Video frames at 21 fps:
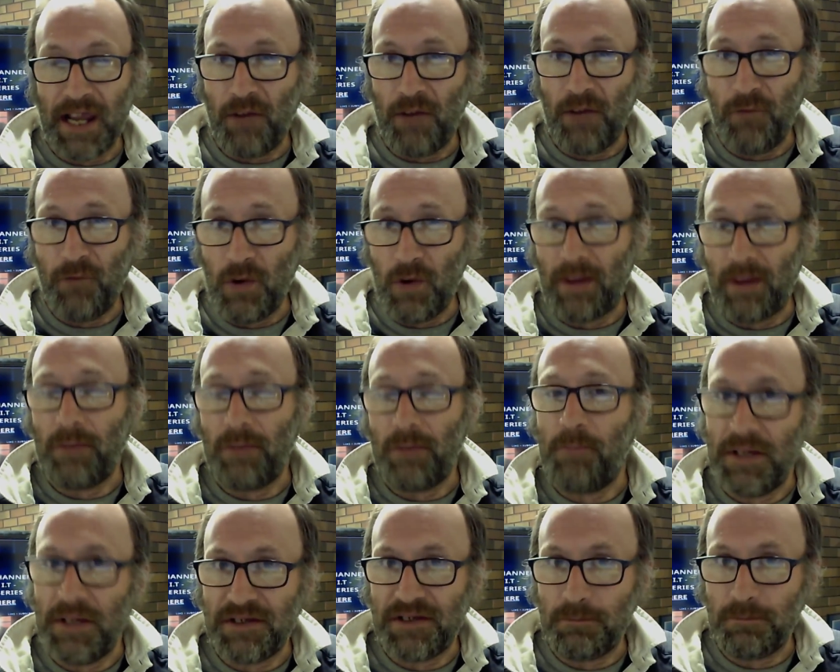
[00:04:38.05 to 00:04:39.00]
and a few other
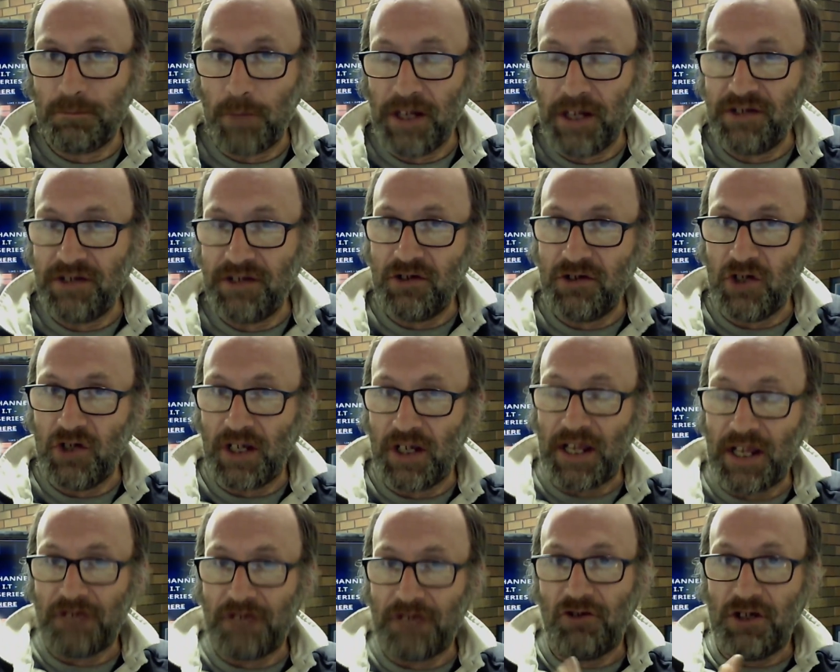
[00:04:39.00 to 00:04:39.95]
bits and pieces you can
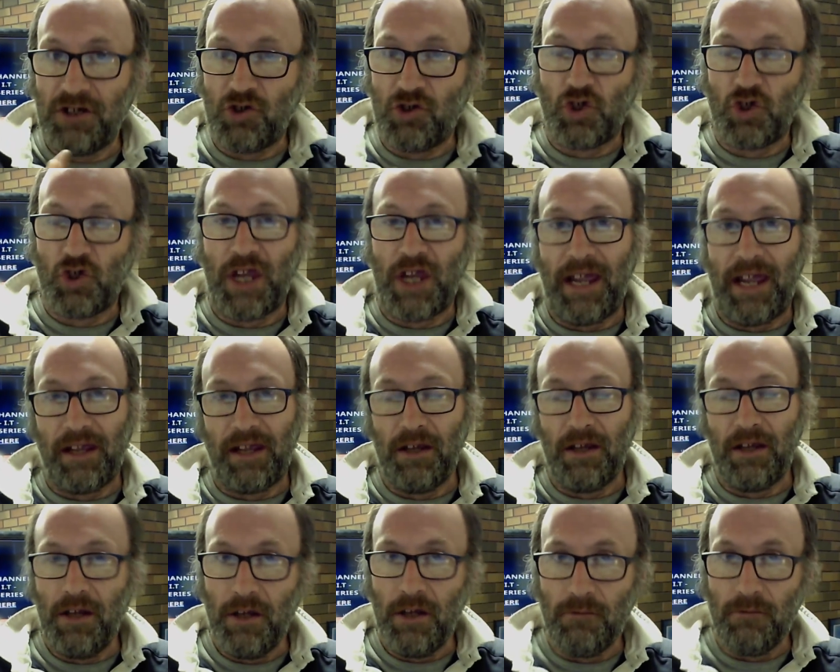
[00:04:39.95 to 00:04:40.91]
actually check
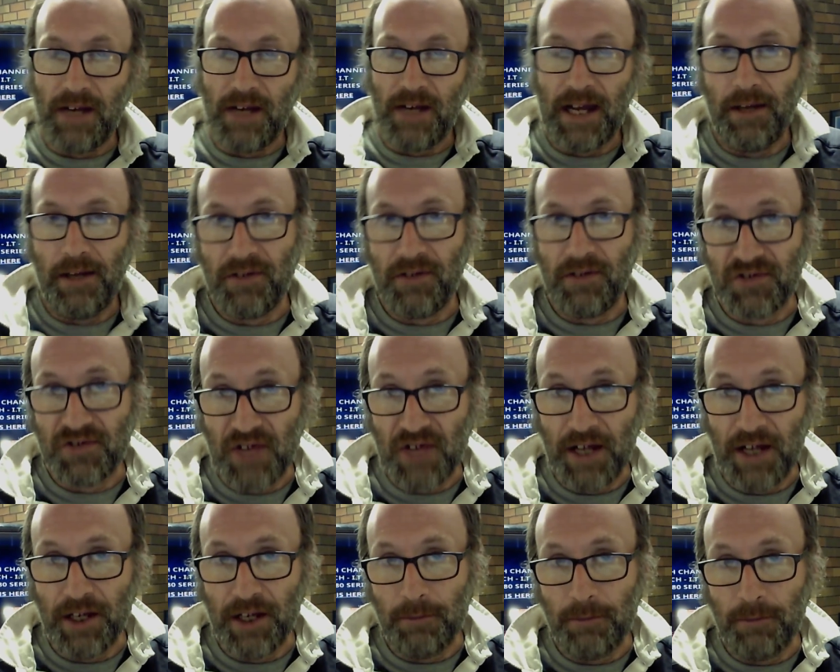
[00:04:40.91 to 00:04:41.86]
regarding the
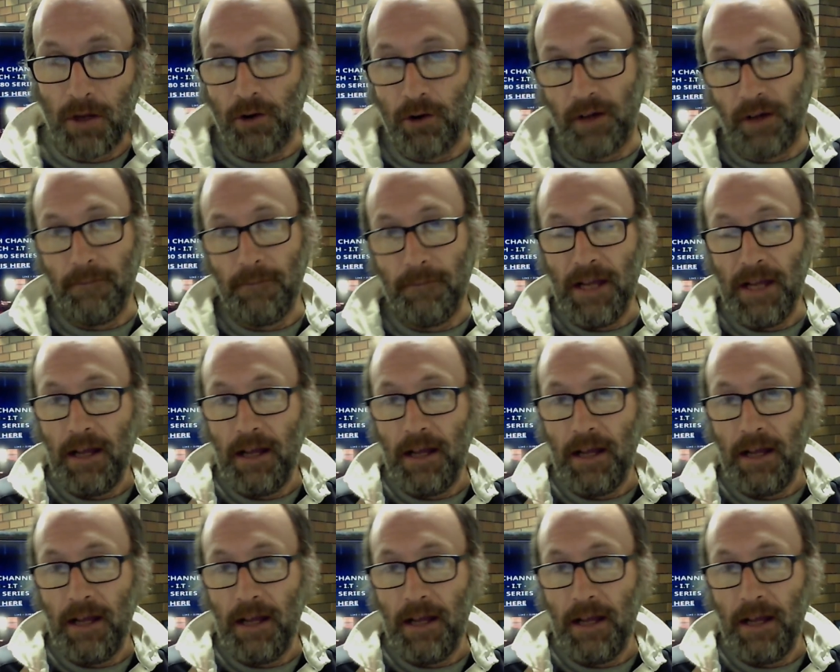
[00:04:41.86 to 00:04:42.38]
state of your motor.